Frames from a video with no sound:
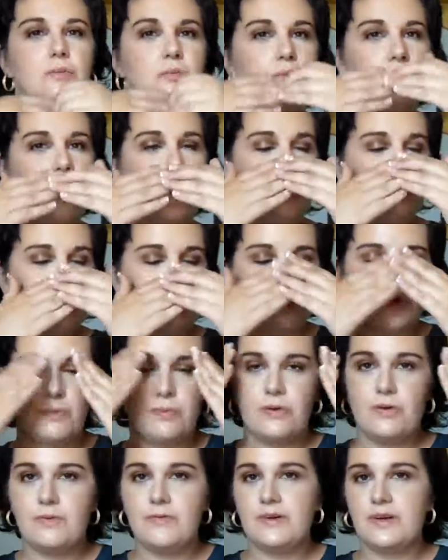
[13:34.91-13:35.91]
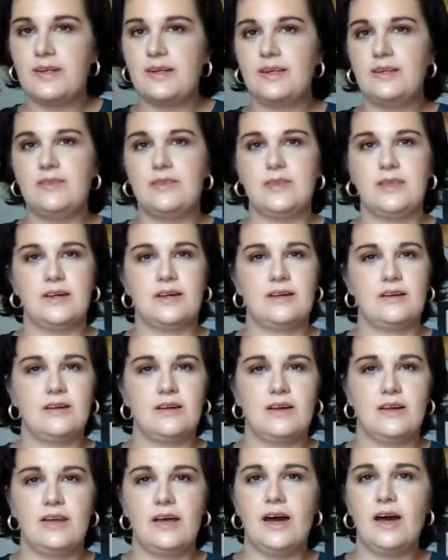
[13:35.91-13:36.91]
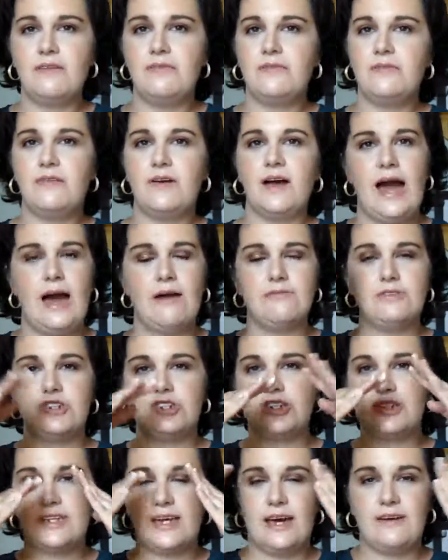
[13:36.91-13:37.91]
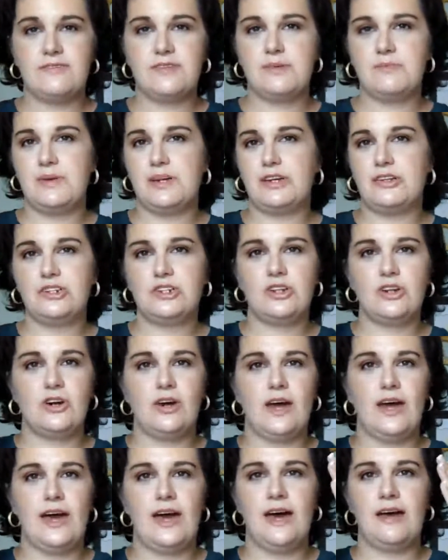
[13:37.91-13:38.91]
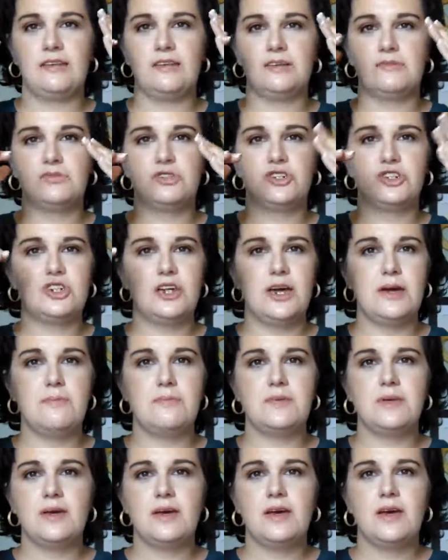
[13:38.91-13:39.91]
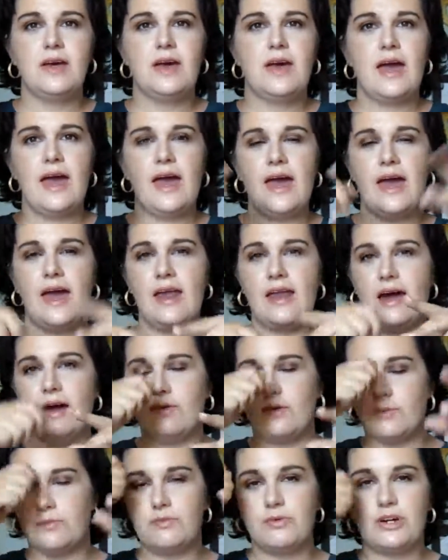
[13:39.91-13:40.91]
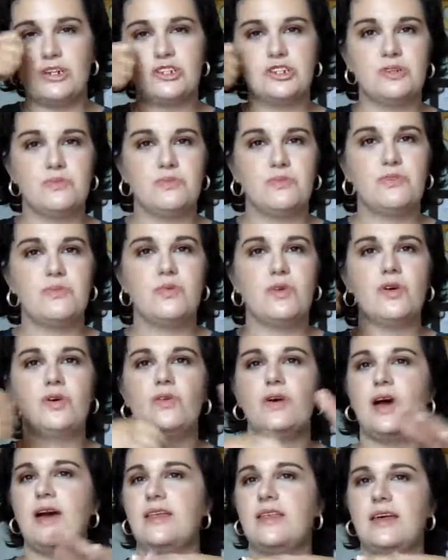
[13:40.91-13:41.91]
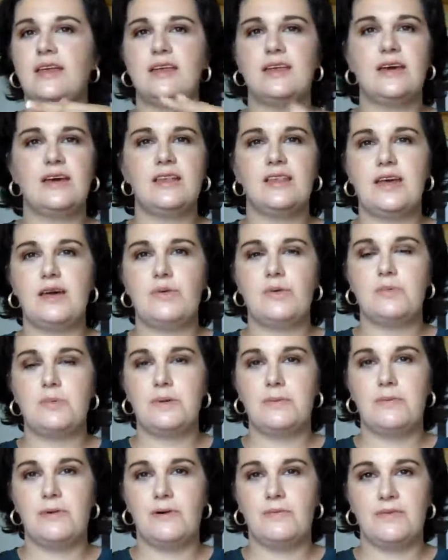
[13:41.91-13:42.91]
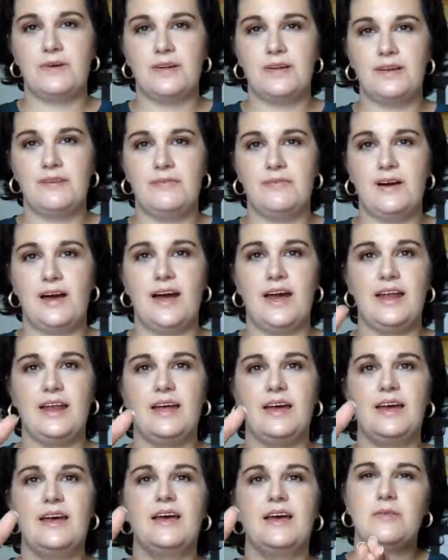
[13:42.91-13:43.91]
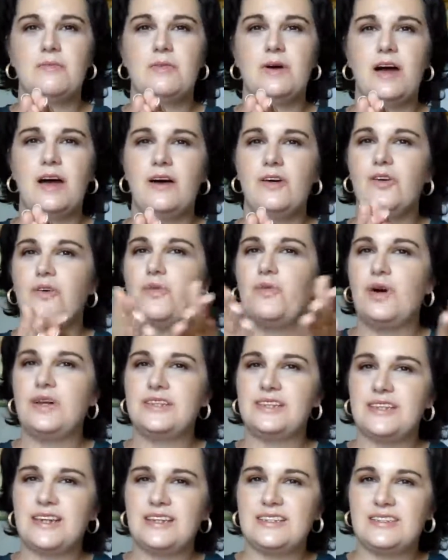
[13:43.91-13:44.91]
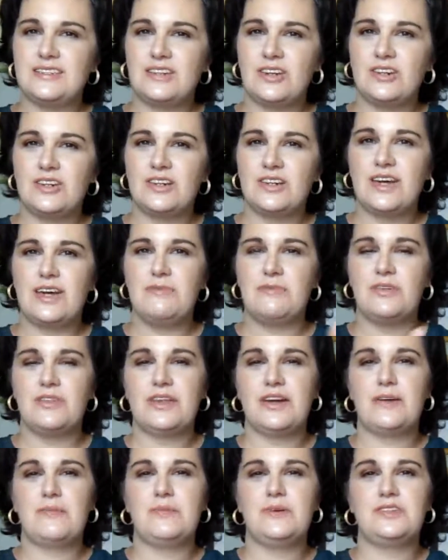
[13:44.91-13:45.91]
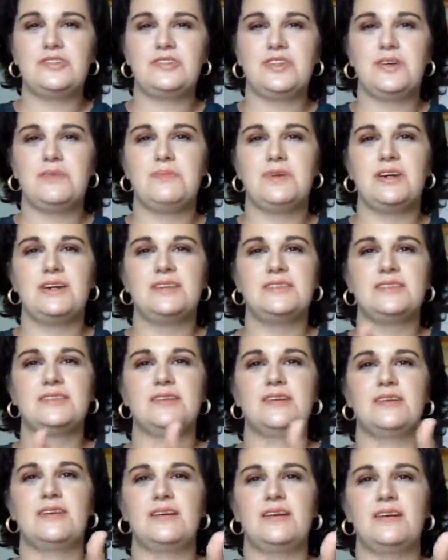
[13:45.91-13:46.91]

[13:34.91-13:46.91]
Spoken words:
brows were perfectly thick enough. I would just have to make sure I had them shaped, and I would brush them through, and then they would be perfectly fine. But once I started chemotherapy treatments,